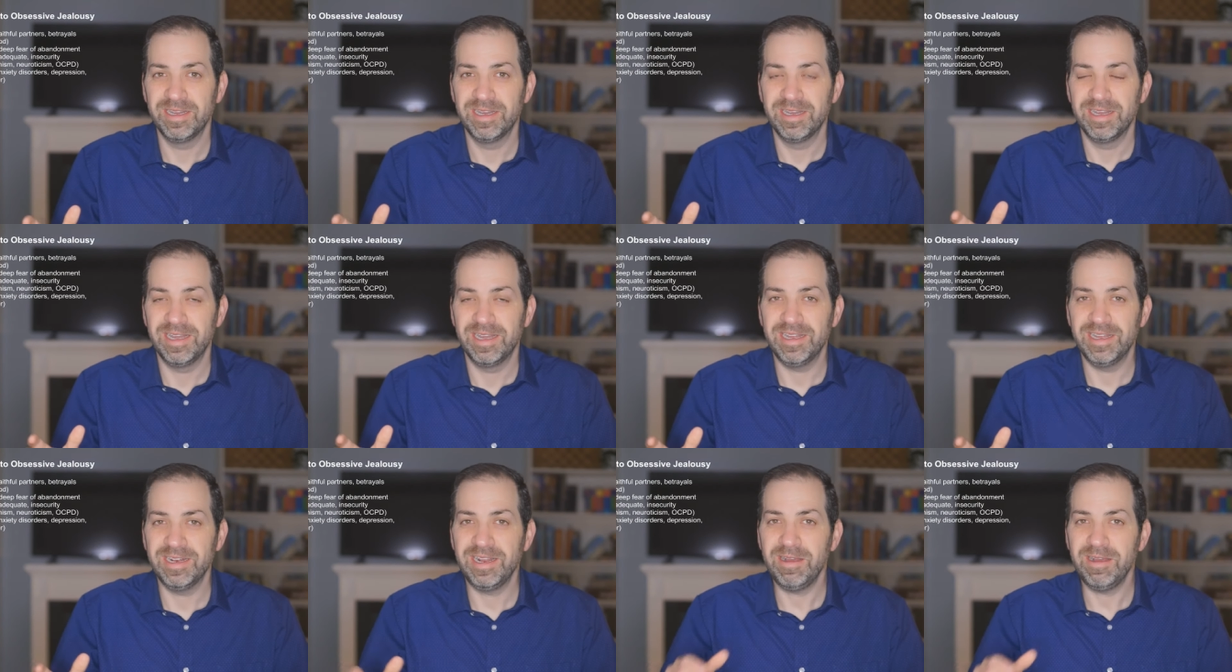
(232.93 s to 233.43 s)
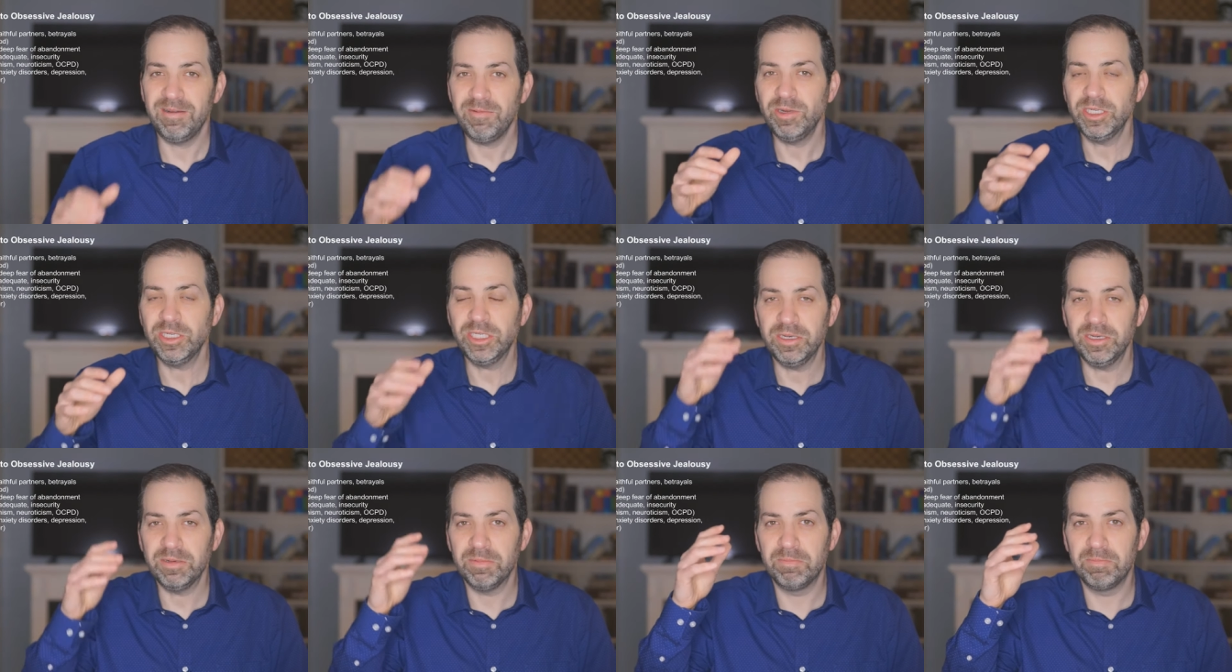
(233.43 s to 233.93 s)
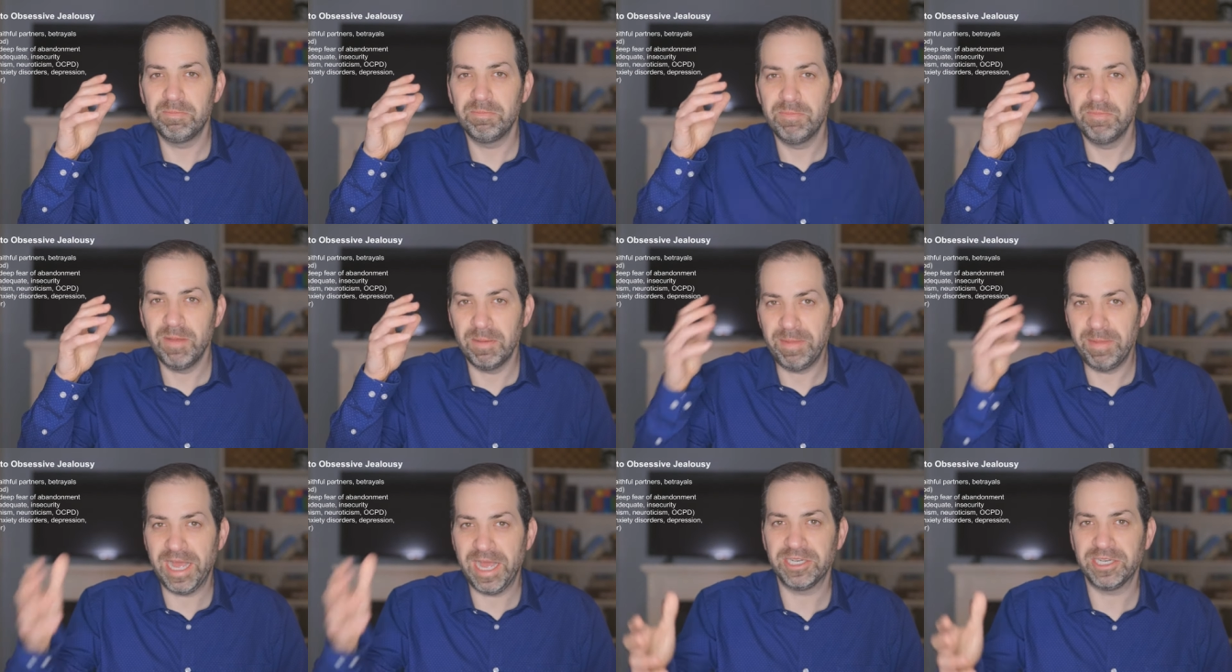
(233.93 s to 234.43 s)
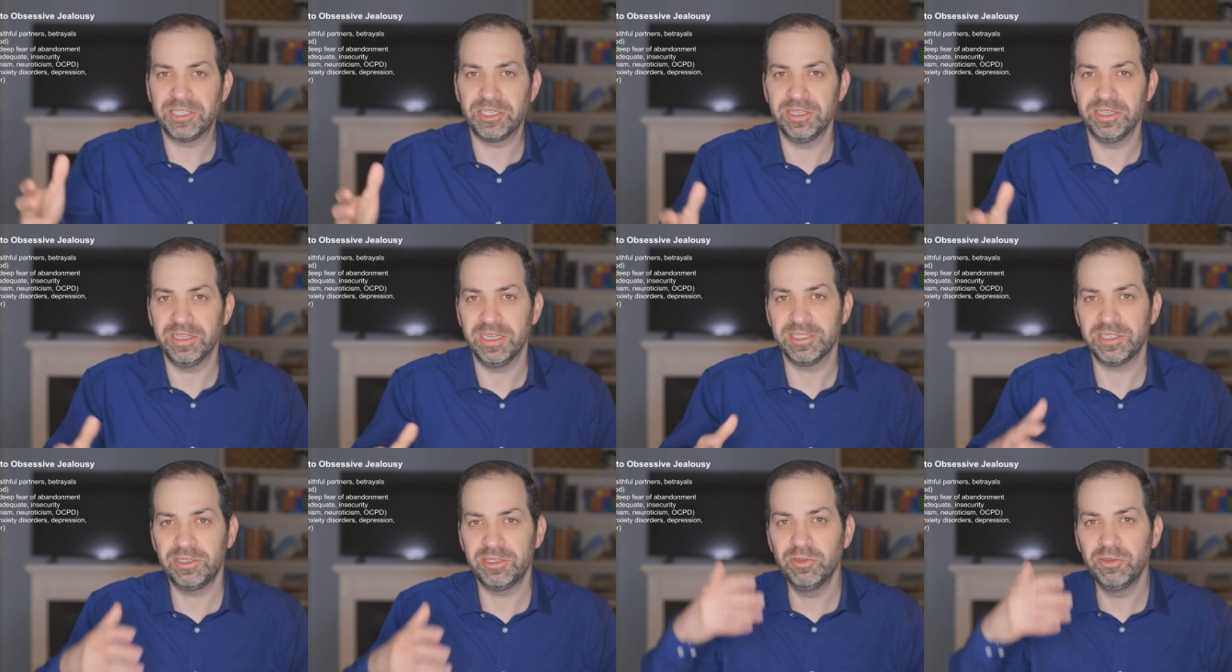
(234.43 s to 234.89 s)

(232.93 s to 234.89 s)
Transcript: And uh, I want you to imagine this.